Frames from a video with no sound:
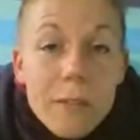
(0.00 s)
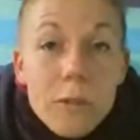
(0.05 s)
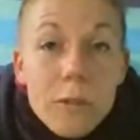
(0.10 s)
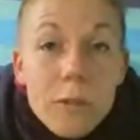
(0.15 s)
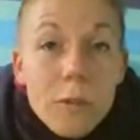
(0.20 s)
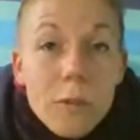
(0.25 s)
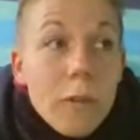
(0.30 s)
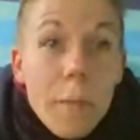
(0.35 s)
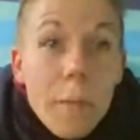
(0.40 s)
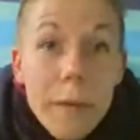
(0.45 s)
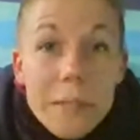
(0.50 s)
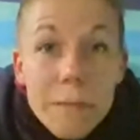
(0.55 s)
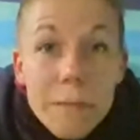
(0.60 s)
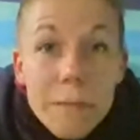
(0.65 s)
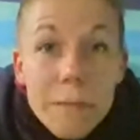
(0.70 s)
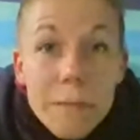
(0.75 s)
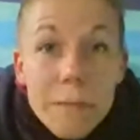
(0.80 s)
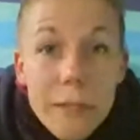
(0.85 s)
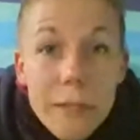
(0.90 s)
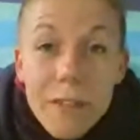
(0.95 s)
sort of
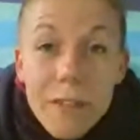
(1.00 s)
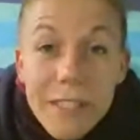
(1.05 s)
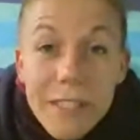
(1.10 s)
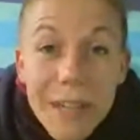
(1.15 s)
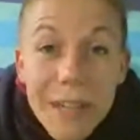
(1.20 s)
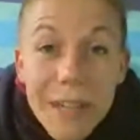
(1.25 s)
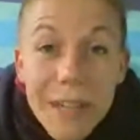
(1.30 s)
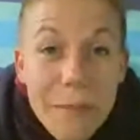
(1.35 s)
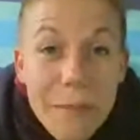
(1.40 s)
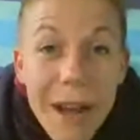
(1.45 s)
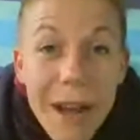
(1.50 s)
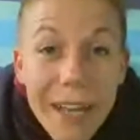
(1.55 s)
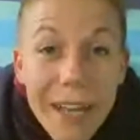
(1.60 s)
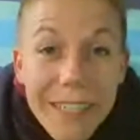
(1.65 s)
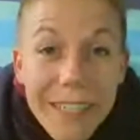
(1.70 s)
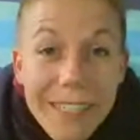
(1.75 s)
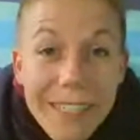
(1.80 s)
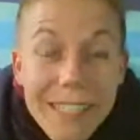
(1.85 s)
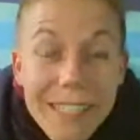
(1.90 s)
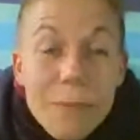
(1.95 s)
home-based business.
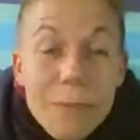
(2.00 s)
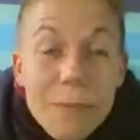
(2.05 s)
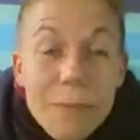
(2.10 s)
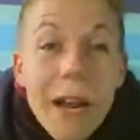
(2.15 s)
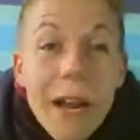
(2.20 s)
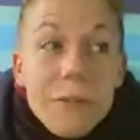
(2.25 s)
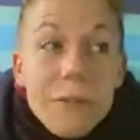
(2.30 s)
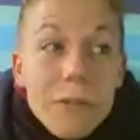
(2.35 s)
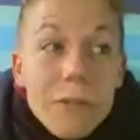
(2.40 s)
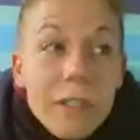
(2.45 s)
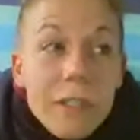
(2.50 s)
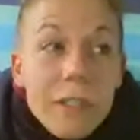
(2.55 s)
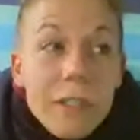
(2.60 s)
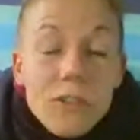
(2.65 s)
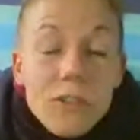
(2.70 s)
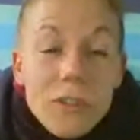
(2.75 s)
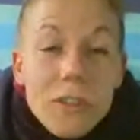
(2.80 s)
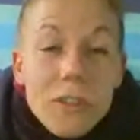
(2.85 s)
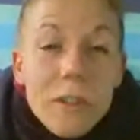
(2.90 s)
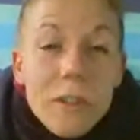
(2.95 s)
Obviously, I'm
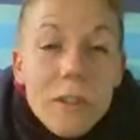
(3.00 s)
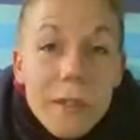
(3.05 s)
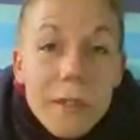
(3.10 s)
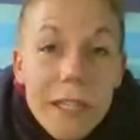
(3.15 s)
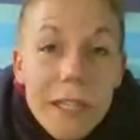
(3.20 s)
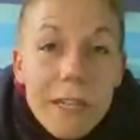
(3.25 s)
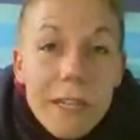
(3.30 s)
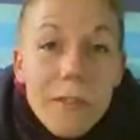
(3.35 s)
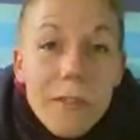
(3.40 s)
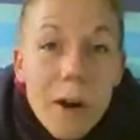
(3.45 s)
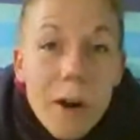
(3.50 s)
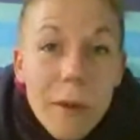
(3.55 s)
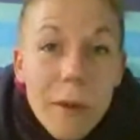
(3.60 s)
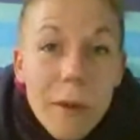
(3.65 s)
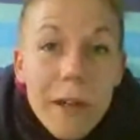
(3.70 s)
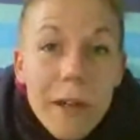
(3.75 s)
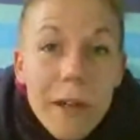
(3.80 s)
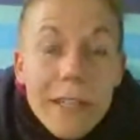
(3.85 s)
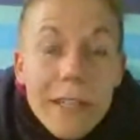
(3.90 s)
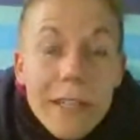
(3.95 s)
biased, but I really
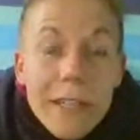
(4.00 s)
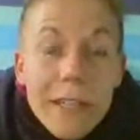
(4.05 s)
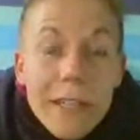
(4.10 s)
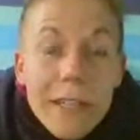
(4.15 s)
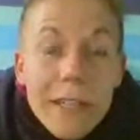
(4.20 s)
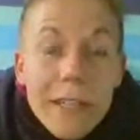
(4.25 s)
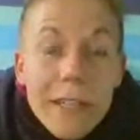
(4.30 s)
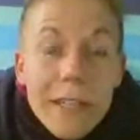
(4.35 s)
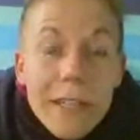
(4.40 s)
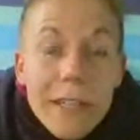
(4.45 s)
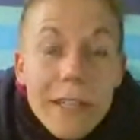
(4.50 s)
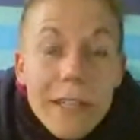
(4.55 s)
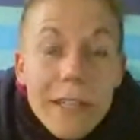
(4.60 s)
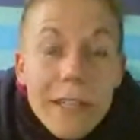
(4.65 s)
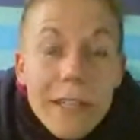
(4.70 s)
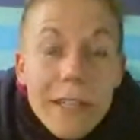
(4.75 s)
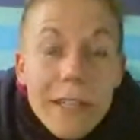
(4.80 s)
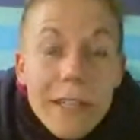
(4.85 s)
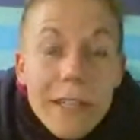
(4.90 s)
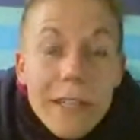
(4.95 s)
truly believe Arbonne
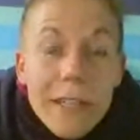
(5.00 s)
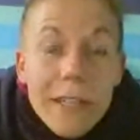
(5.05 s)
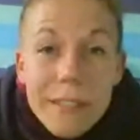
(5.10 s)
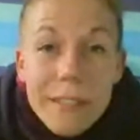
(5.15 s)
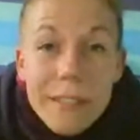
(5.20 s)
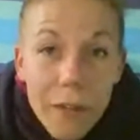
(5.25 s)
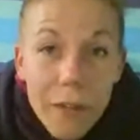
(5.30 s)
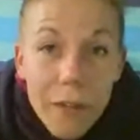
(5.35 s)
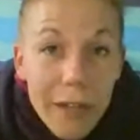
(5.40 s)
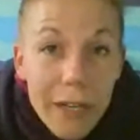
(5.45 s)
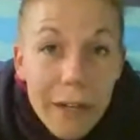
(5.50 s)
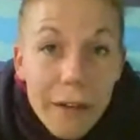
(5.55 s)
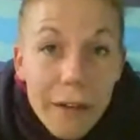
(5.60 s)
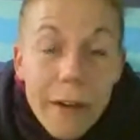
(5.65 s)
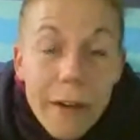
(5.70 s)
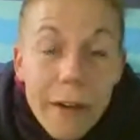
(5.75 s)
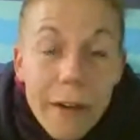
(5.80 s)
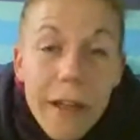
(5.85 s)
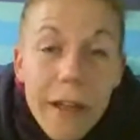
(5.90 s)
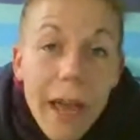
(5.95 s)
is the best that you
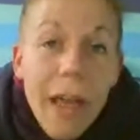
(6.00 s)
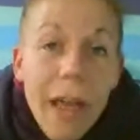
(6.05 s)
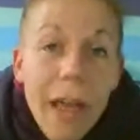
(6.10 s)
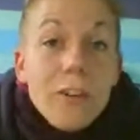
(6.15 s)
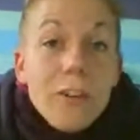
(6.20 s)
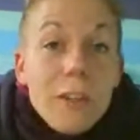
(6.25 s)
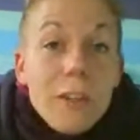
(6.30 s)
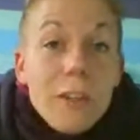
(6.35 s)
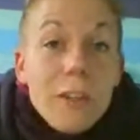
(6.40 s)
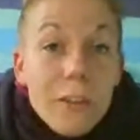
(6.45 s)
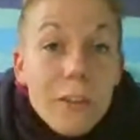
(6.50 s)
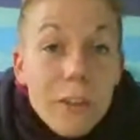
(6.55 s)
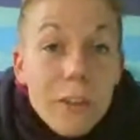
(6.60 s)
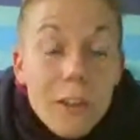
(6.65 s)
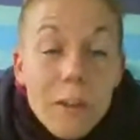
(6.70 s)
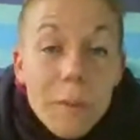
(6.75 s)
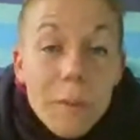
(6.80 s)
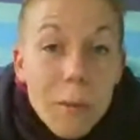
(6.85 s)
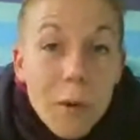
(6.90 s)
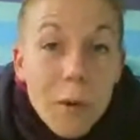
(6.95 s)
can absolutely. You're going to learn a
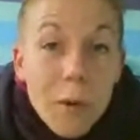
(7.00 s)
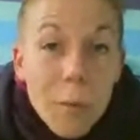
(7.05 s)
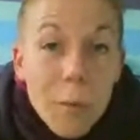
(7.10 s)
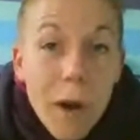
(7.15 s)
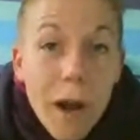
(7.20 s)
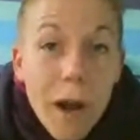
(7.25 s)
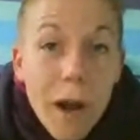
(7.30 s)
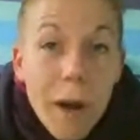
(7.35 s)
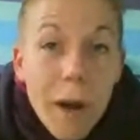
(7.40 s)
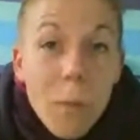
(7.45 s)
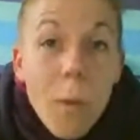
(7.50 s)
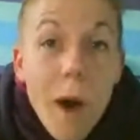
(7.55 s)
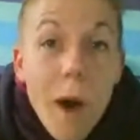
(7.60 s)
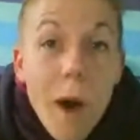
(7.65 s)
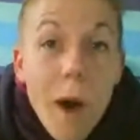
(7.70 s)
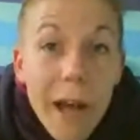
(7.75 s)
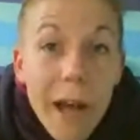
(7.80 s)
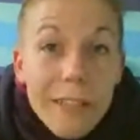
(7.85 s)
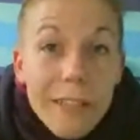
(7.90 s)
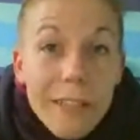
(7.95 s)
little bit more
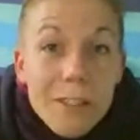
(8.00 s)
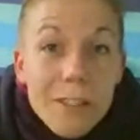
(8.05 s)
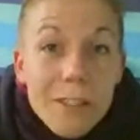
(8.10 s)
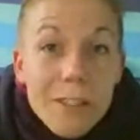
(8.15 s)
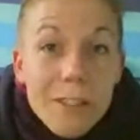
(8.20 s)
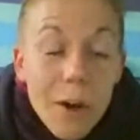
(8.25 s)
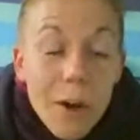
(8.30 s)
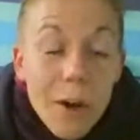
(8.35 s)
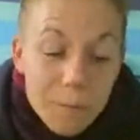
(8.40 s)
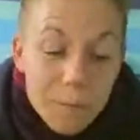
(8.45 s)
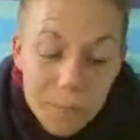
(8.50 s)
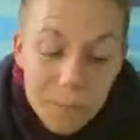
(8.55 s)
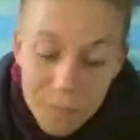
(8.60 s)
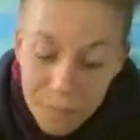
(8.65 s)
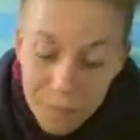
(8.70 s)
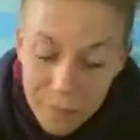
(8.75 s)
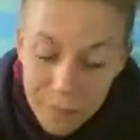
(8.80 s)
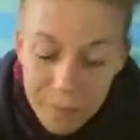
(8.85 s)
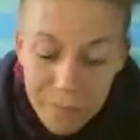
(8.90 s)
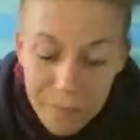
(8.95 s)
why. So
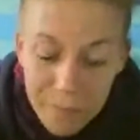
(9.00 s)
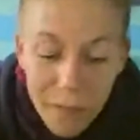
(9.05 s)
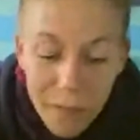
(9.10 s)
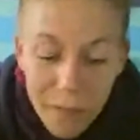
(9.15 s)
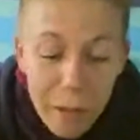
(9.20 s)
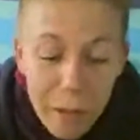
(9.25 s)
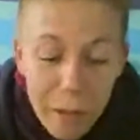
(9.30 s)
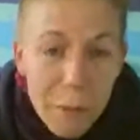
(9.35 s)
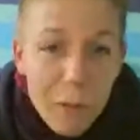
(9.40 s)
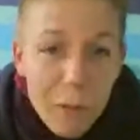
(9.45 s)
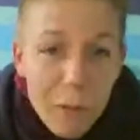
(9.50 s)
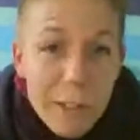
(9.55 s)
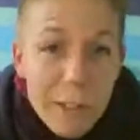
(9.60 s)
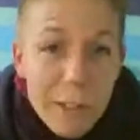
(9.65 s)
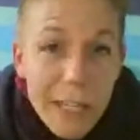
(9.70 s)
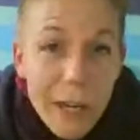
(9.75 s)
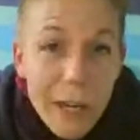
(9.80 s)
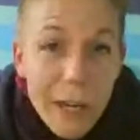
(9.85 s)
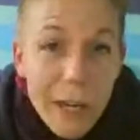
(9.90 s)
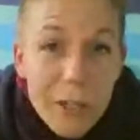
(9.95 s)
the first
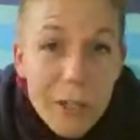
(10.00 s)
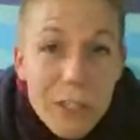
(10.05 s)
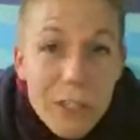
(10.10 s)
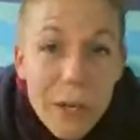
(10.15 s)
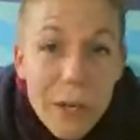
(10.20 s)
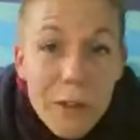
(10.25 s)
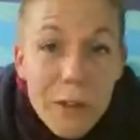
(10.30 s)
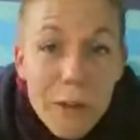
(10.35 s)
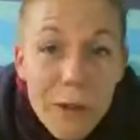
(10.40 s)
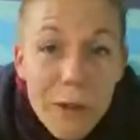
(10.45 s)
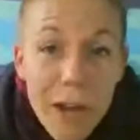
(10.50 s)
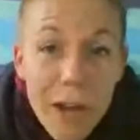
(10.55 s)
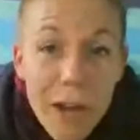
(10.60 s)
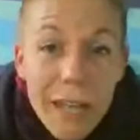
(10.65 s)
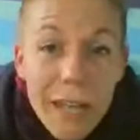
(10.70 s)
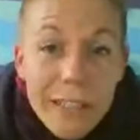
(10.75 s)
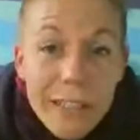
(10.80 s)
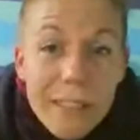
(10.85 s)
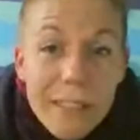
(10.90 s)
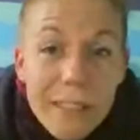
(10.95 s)
thing I want to share with you
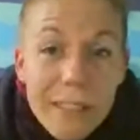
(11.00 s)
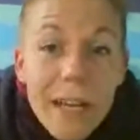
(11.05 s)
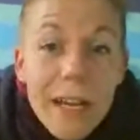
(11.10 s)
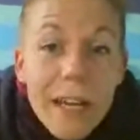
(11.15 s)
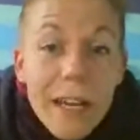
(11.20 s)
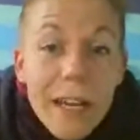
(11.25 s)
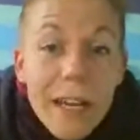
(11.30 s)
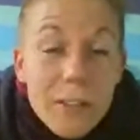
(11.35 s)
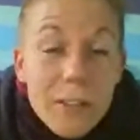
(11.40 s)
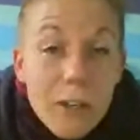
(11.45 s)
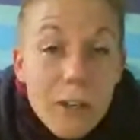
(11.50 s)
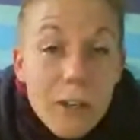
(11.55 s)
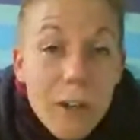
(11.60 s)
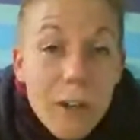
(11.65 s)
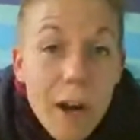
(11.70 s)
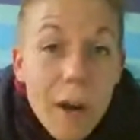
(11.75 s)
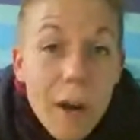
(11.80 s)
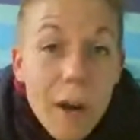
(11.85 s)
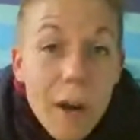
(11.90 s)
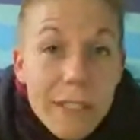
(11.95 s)
guys is our
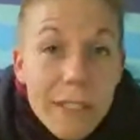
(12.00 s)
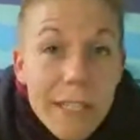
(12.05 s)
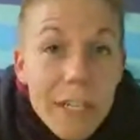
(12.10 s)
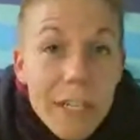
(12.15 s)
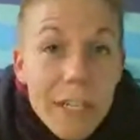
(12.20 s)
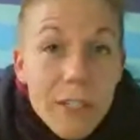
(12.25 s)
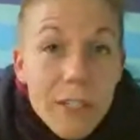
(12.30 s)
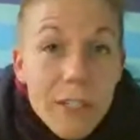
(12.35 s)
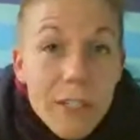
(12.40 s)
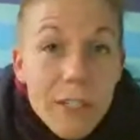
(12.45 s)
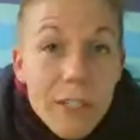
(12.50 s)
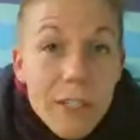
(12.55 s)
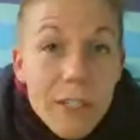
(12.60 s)
compensation